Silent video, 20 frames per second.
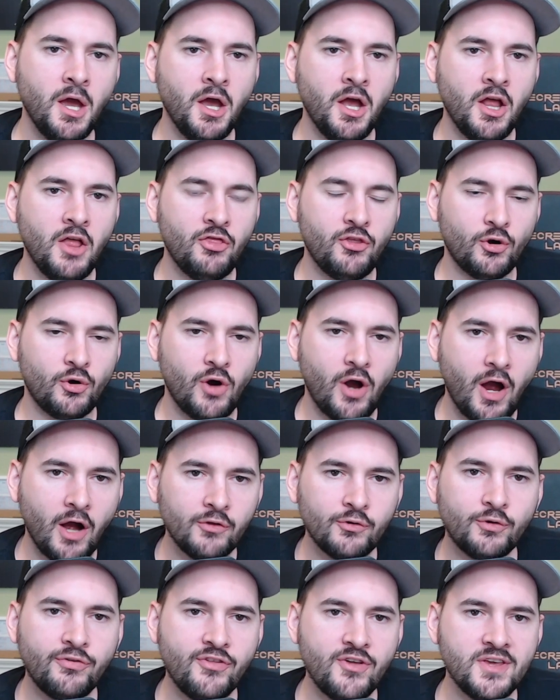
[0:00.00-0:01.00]
There are
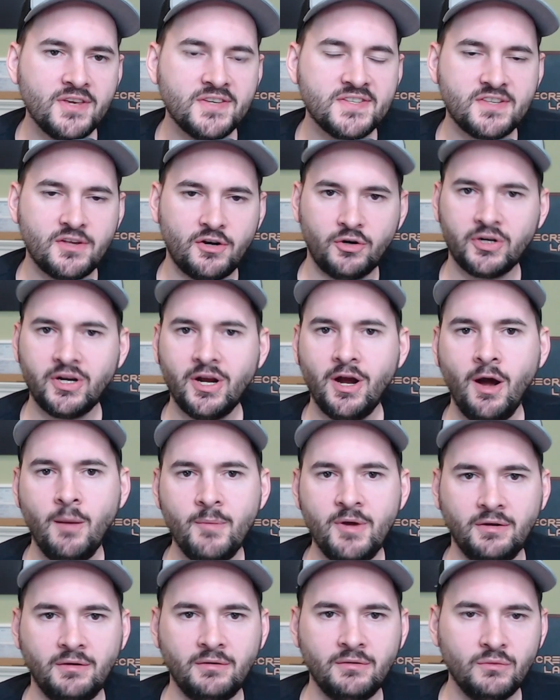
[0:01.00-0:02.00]
other things that are
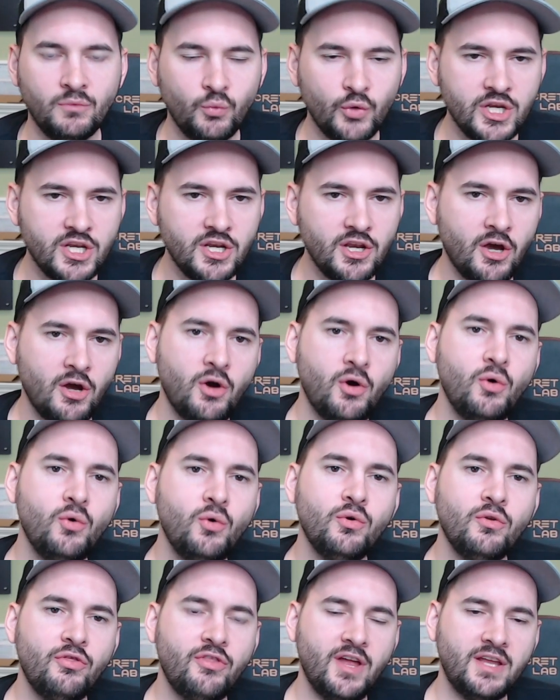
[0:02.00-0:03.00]
coming we
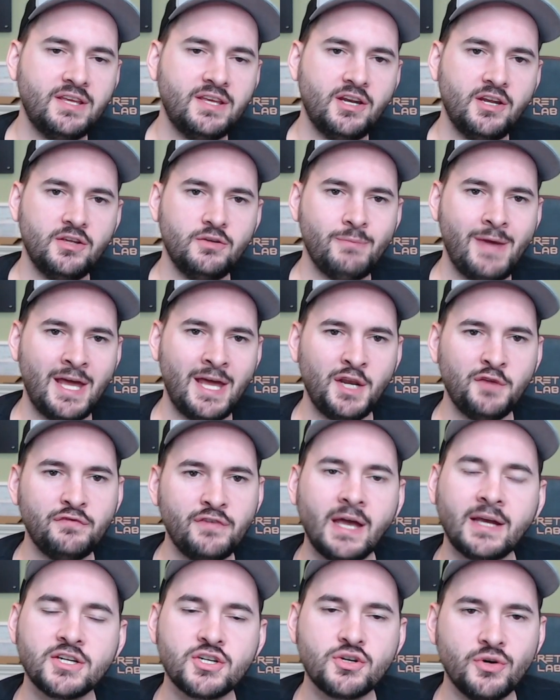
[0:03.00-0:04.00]
know that getting
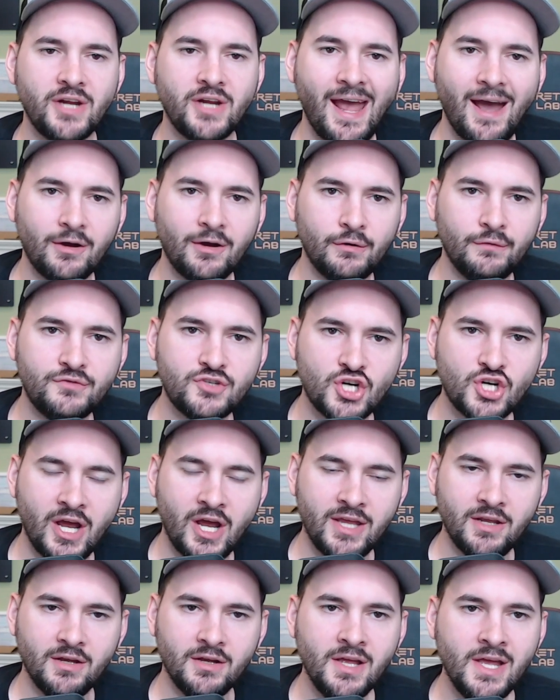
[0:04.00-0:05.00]
manufacturing out of
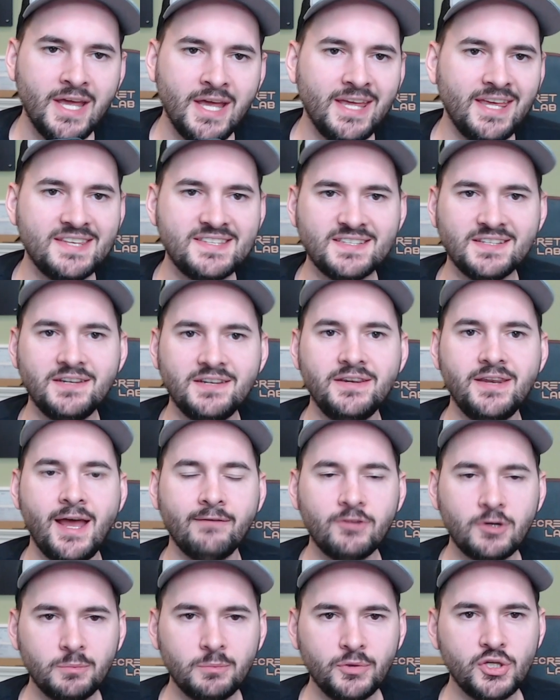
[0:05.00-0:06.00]
China is
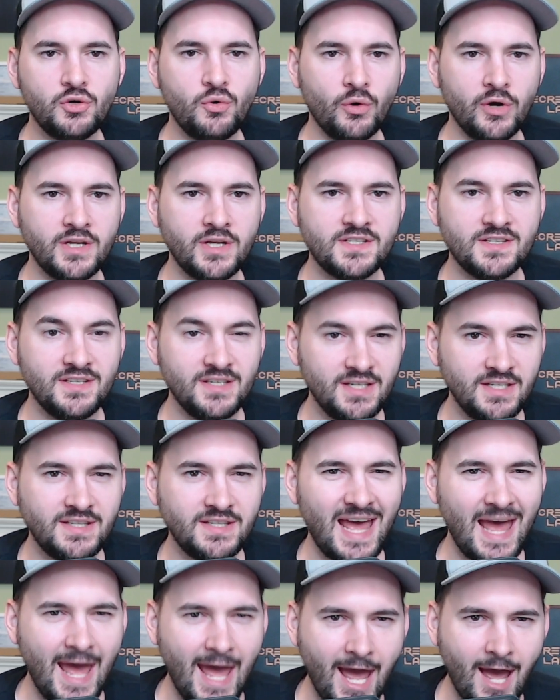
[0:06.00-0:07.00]
inevitably going to need
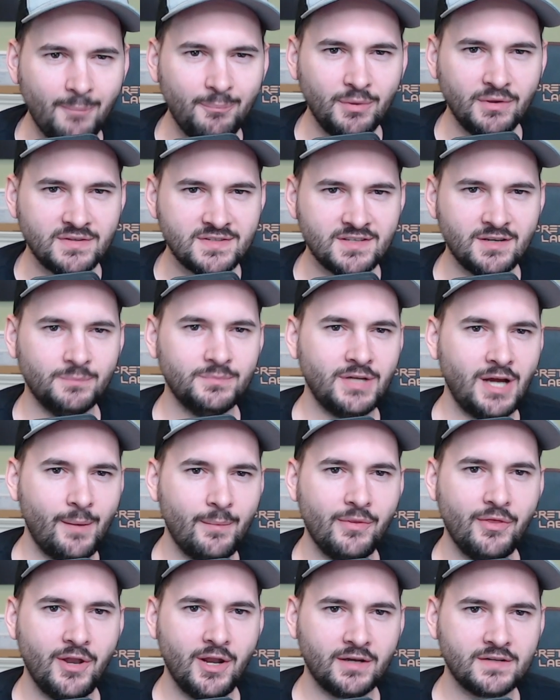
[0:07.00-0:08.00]
to happen
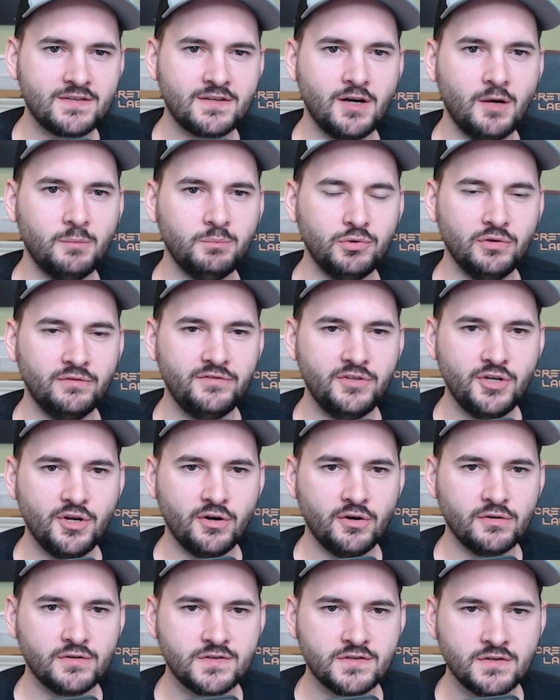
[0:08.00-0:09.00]
sometime in the next couple of
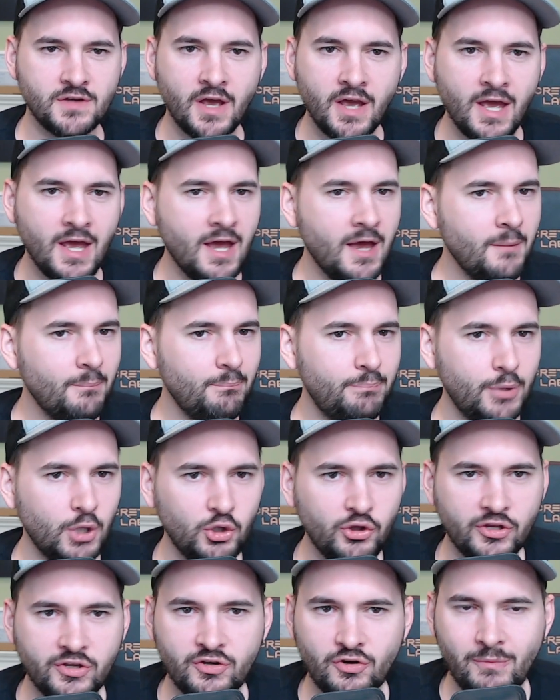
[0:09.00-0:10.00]
years.
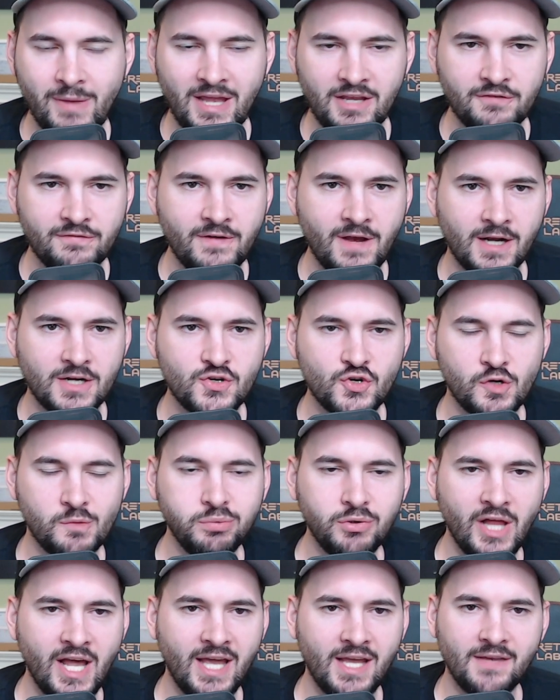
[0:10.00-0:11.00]
Building your manufacturing
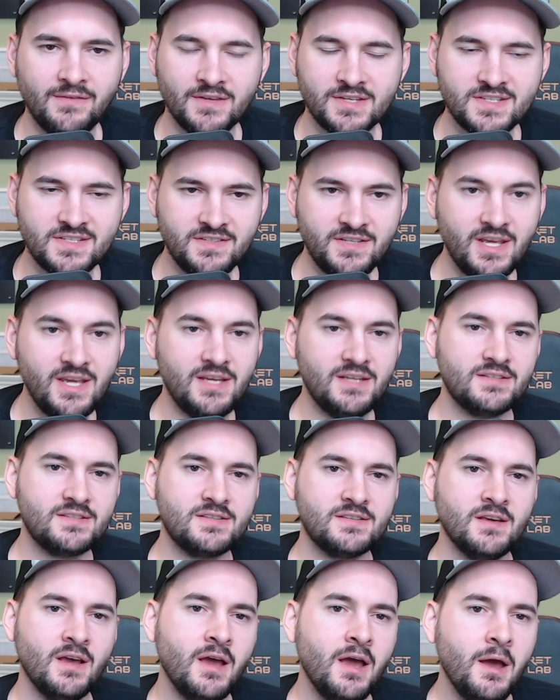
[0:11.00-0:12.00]
plant in the
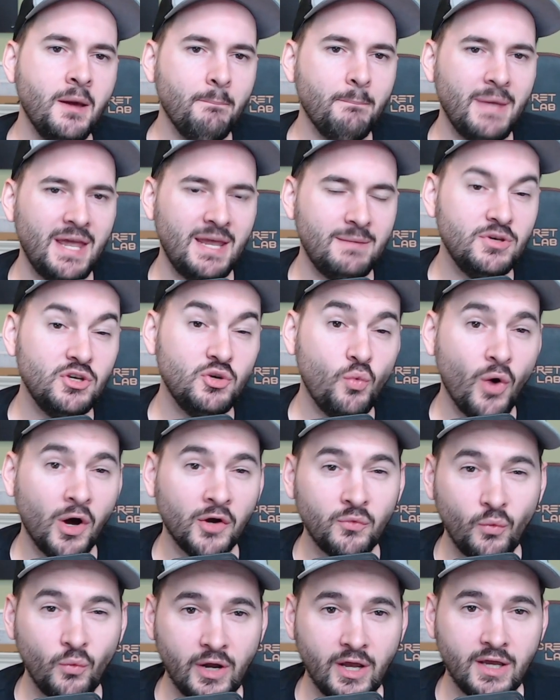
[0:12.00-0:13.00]
States may be
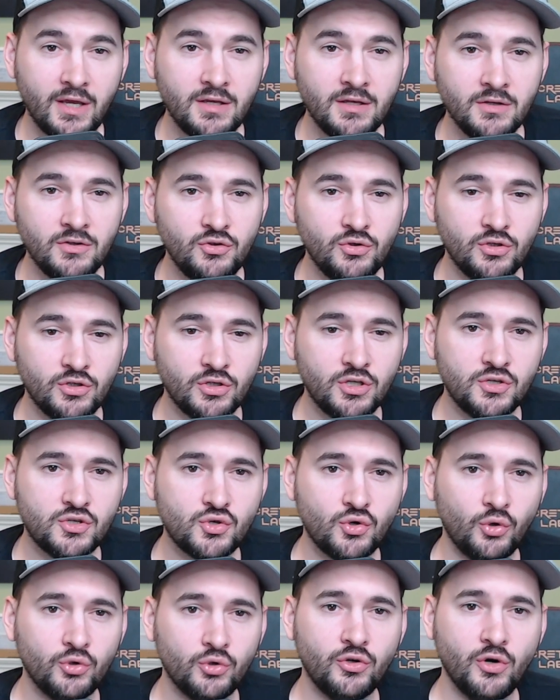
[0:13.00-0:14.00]
one way you can
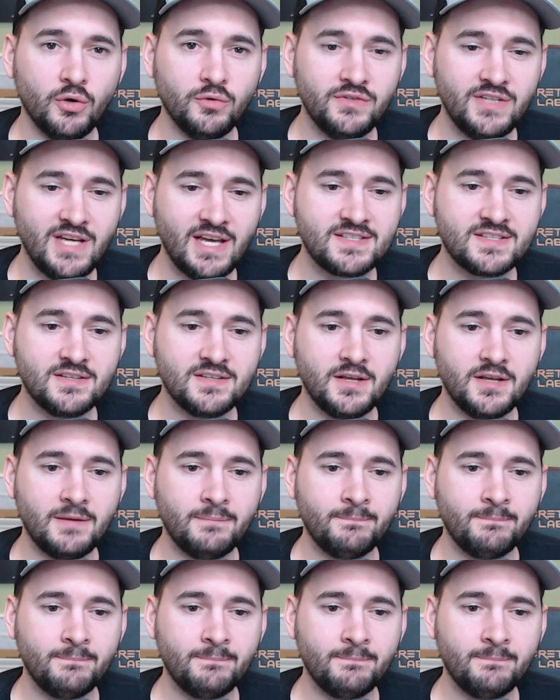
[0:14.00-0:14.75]
control your own destiny.